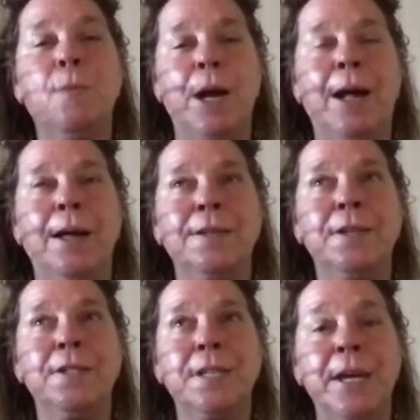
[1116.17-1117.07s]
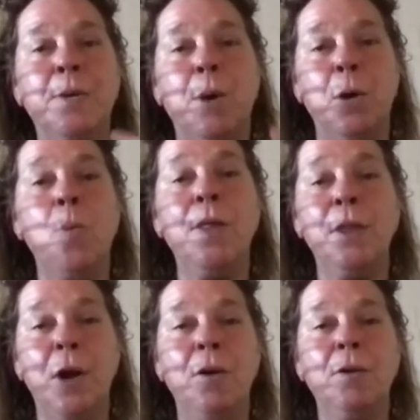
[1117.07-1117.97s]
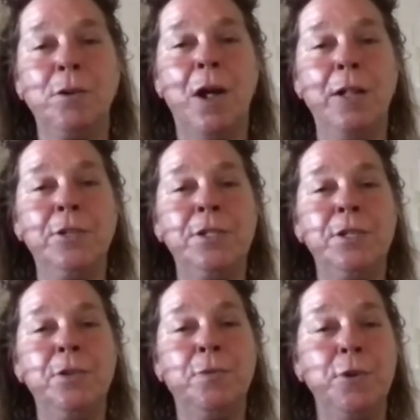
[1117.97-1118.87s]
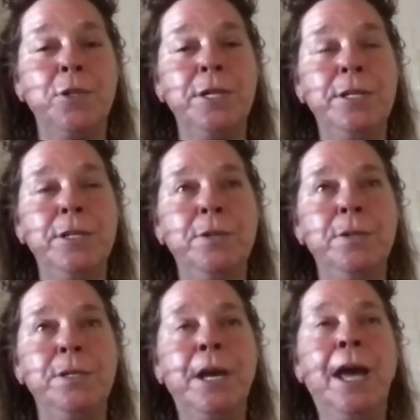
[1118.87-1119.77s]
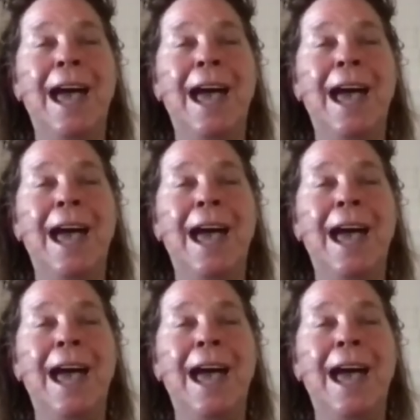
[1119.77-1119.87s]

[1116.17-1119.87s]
uh, to Psych 101 that all colleges and universities use.